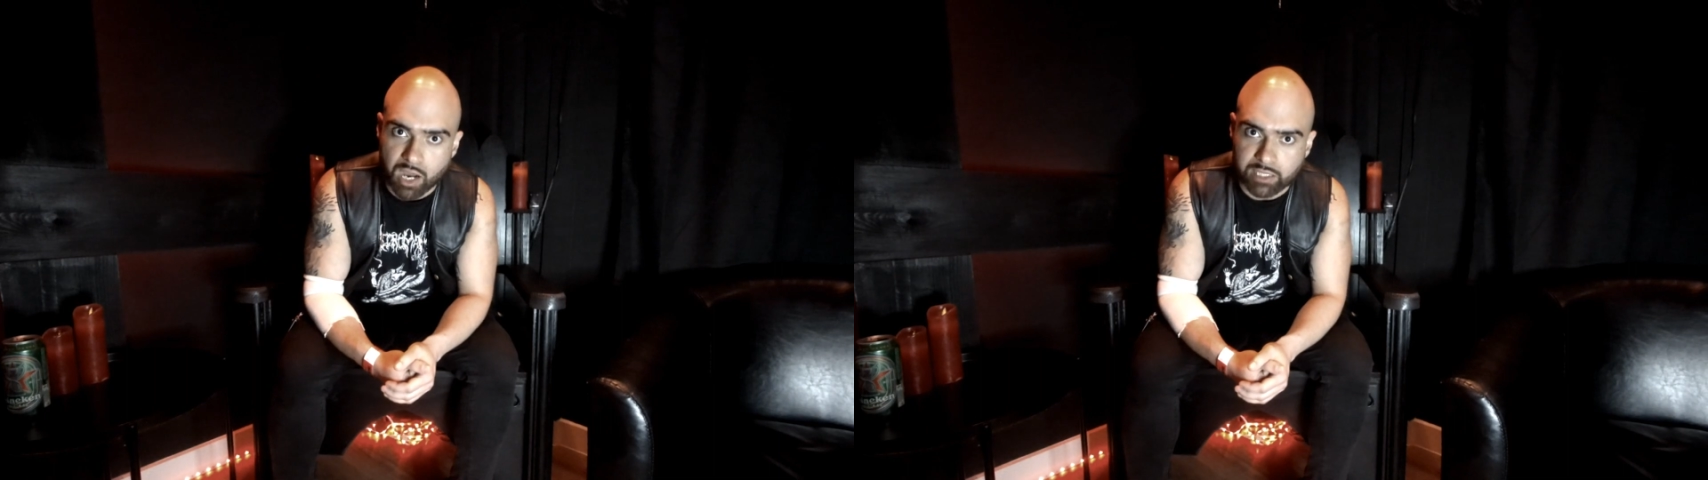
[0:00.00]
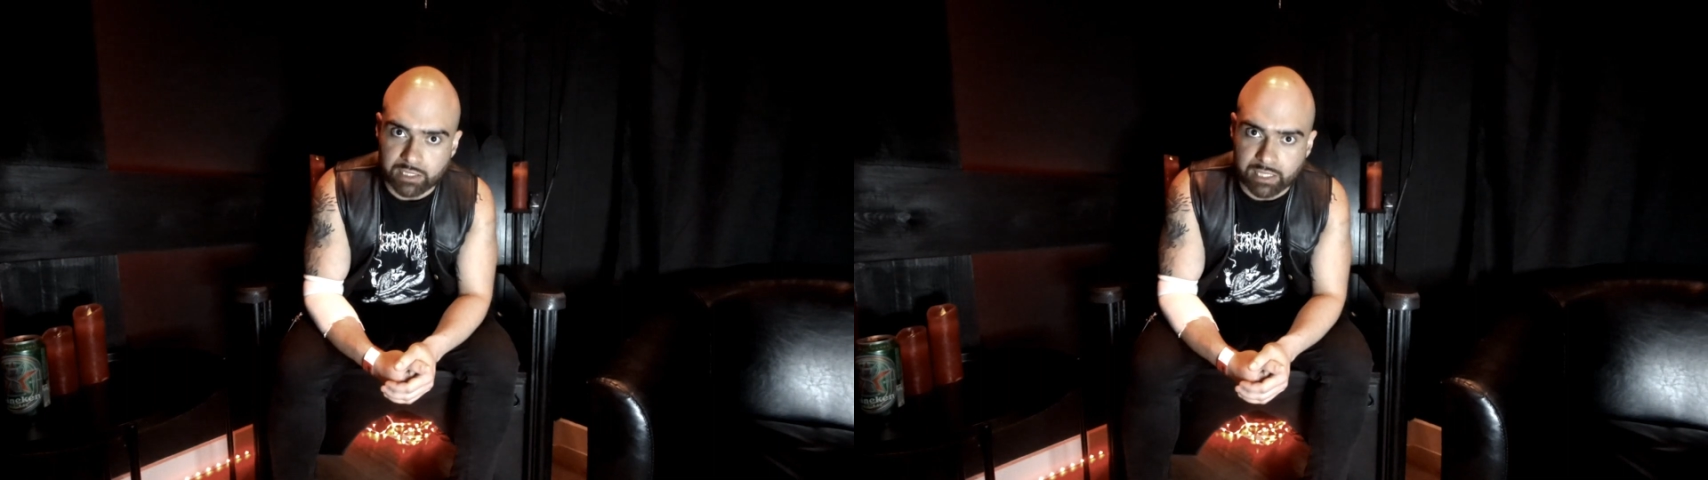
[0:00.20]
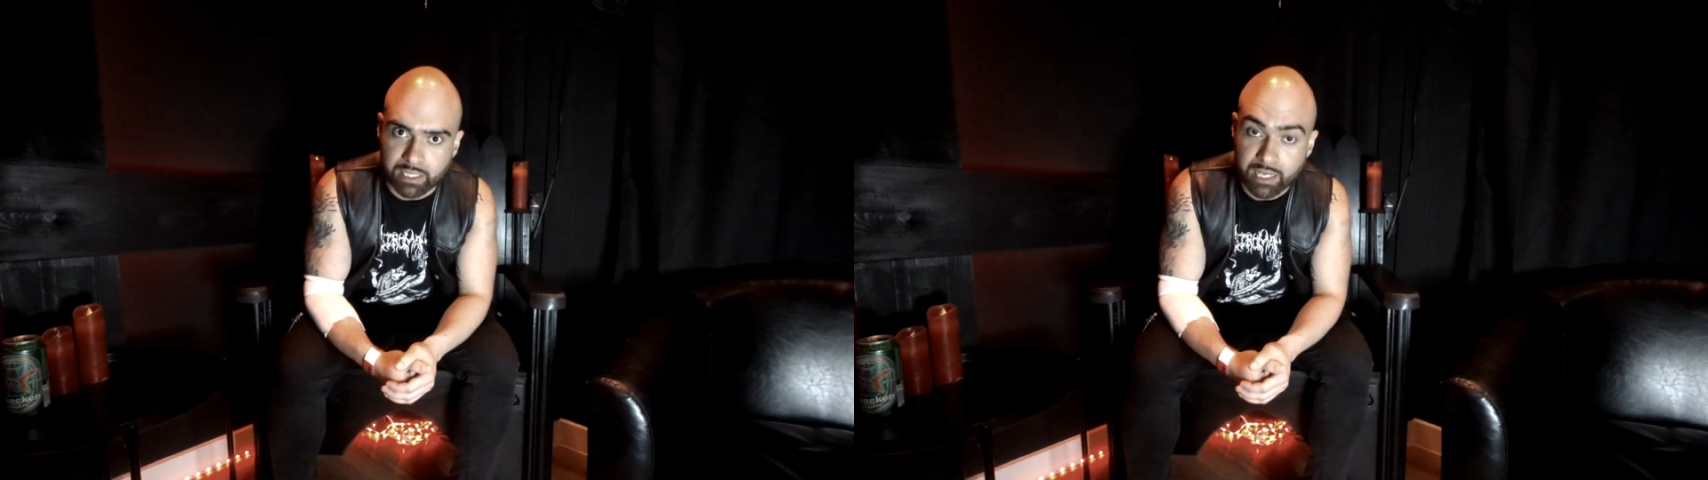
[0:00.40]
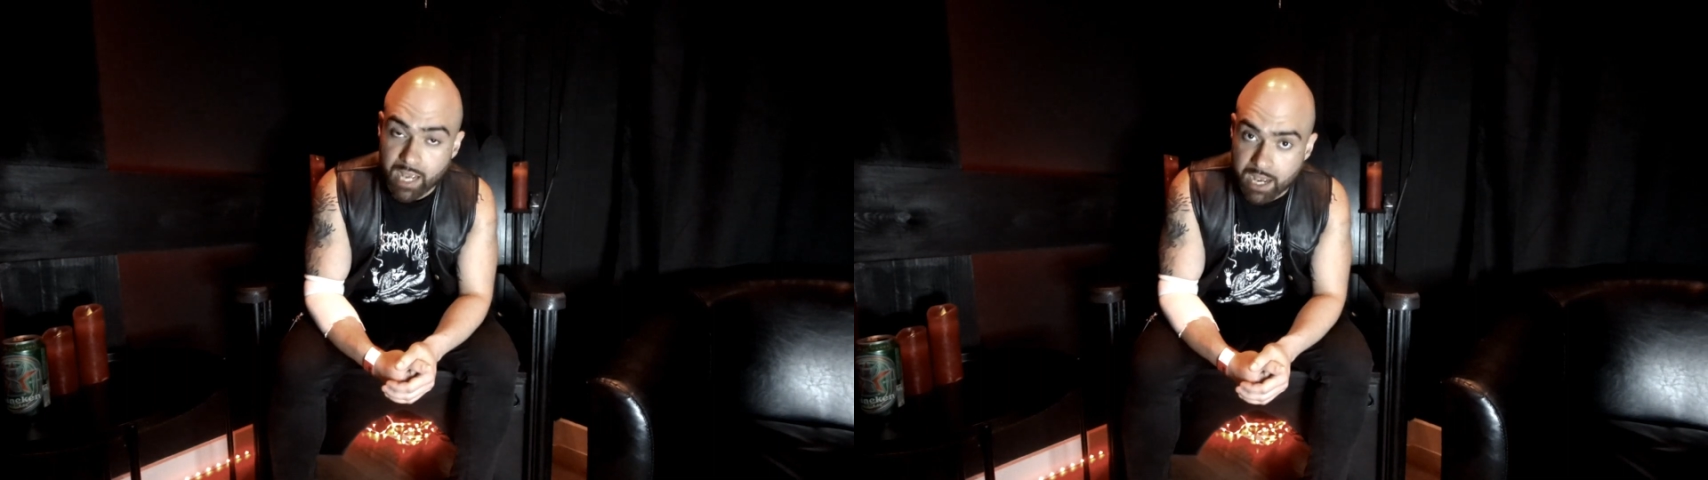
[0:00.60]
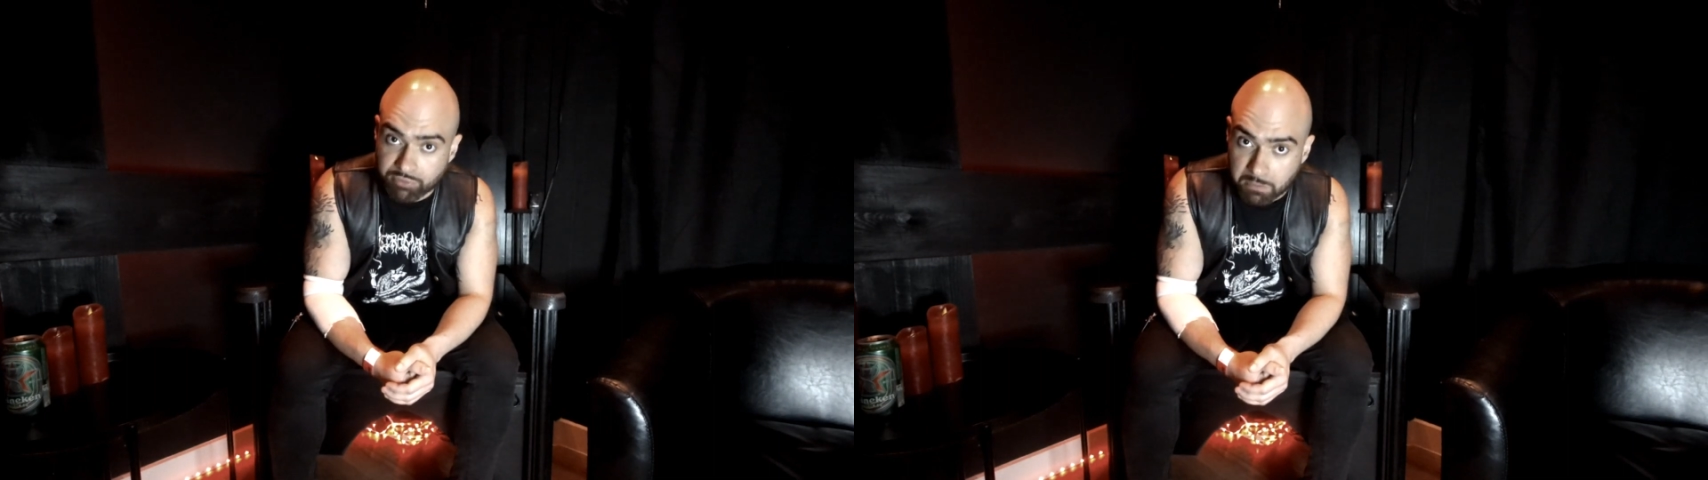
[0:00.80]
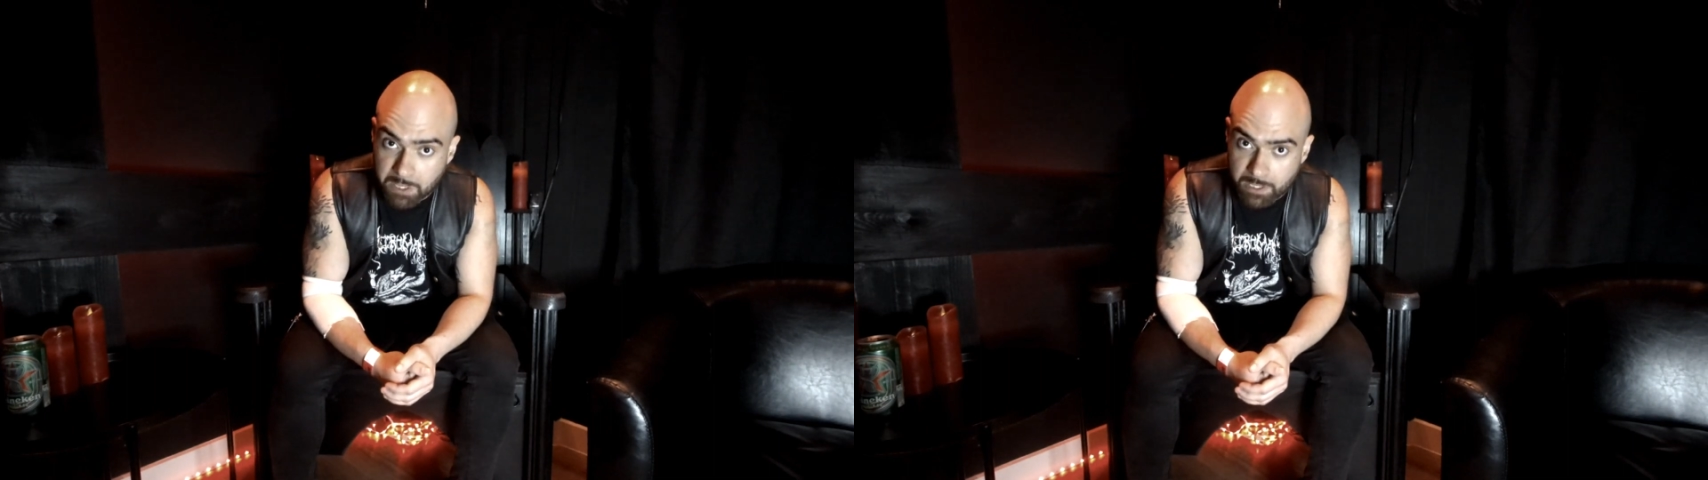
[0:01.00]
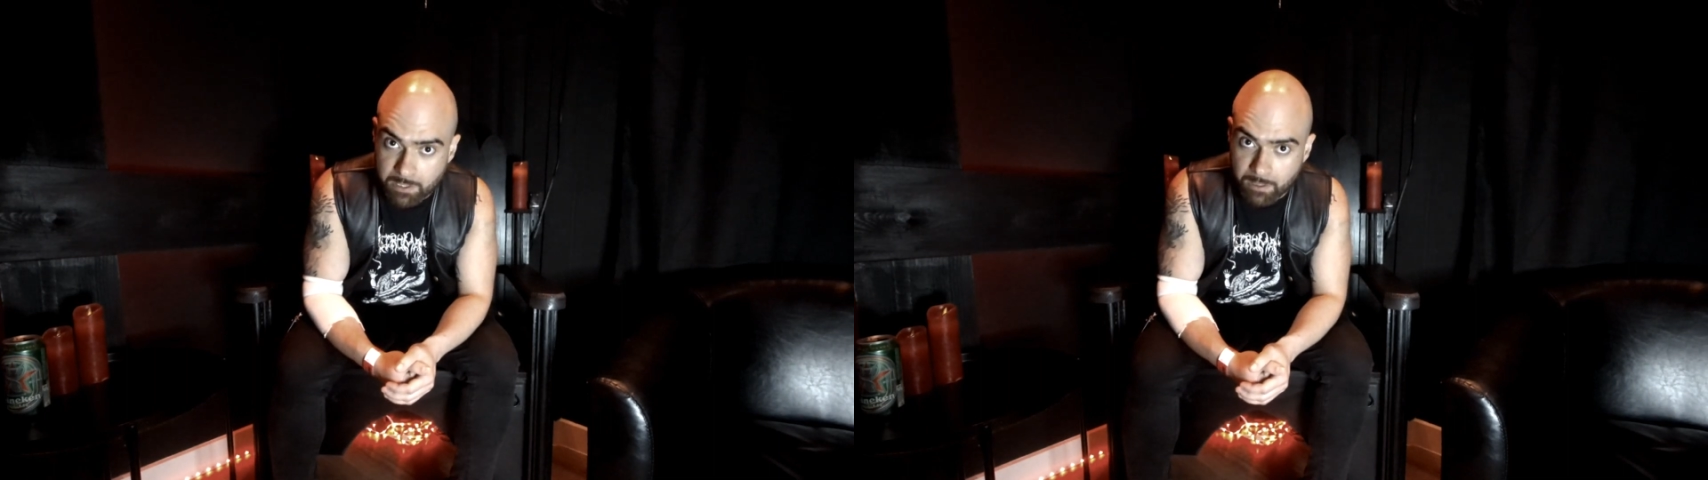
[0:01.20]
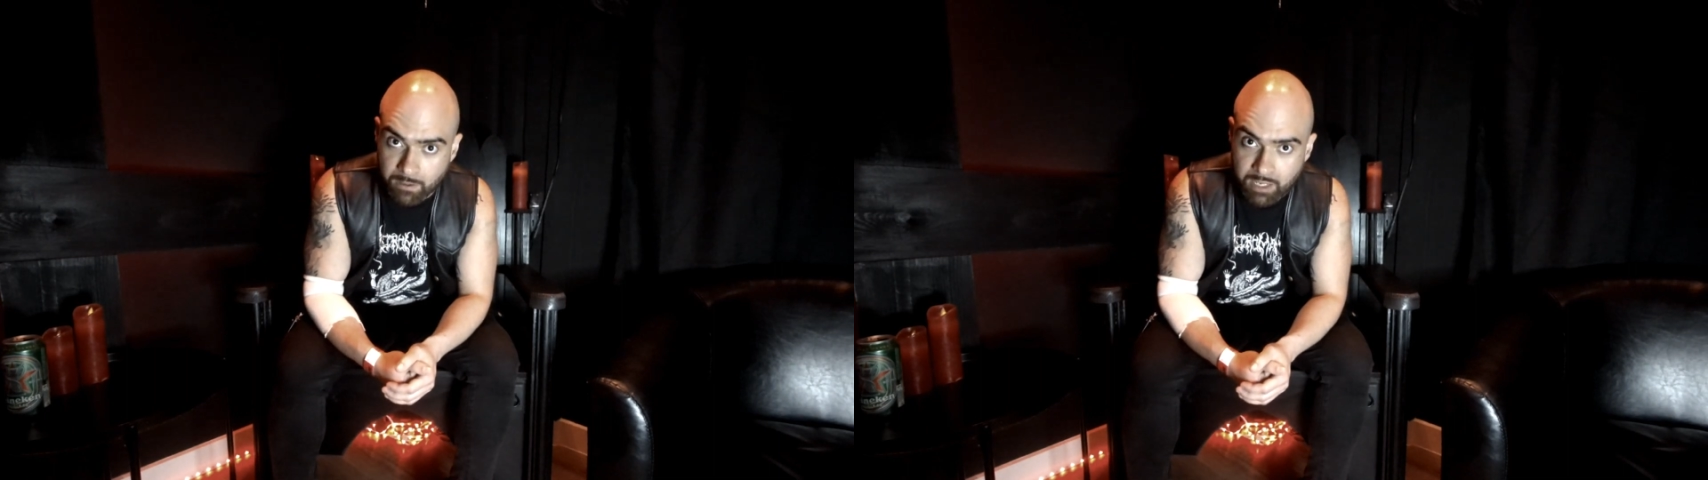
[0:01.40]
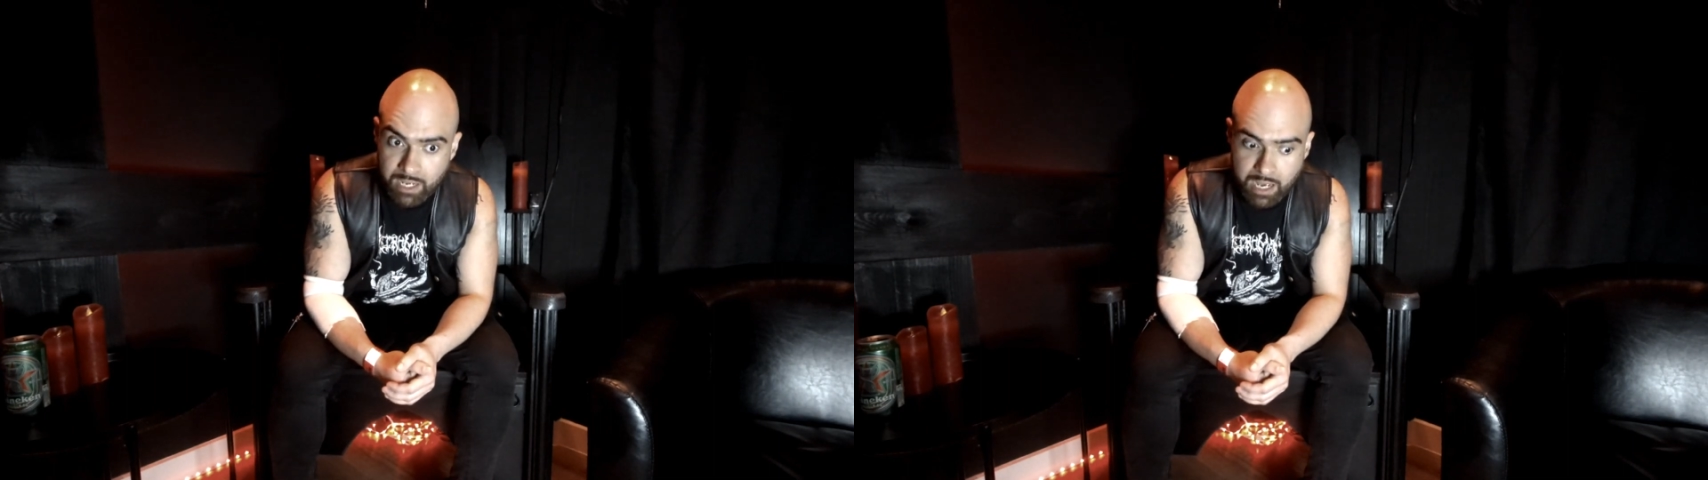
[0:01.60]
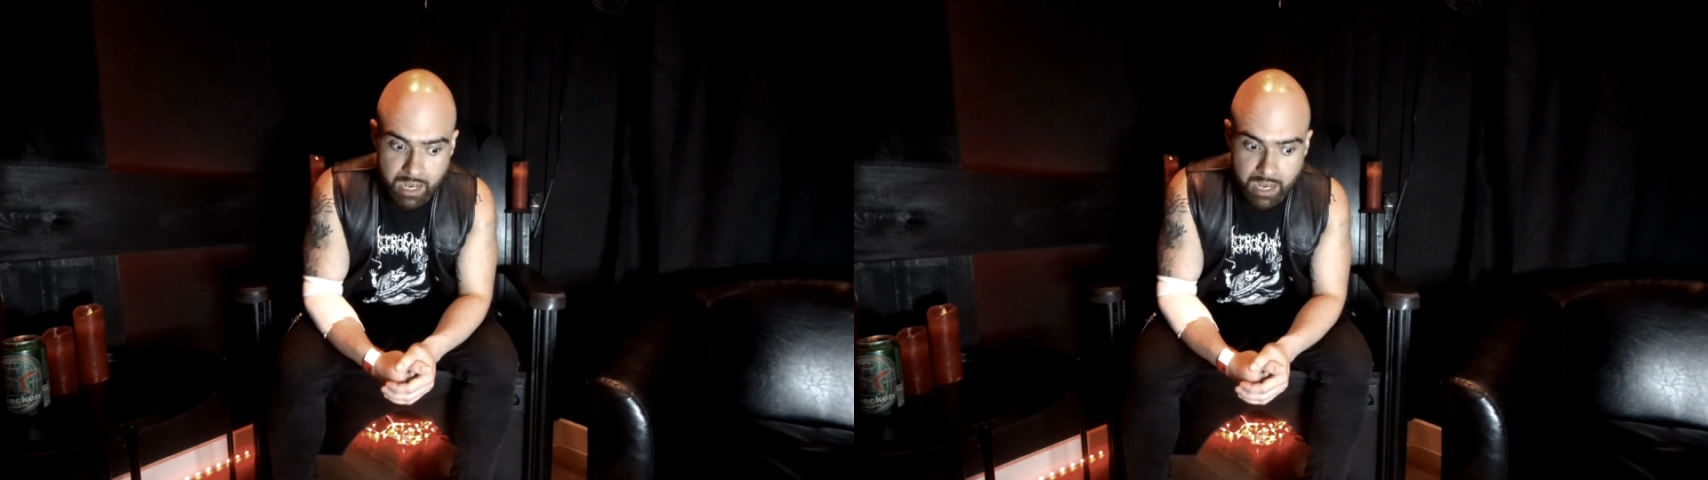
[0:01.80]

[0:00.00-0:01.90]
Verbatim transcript: kindly having me here,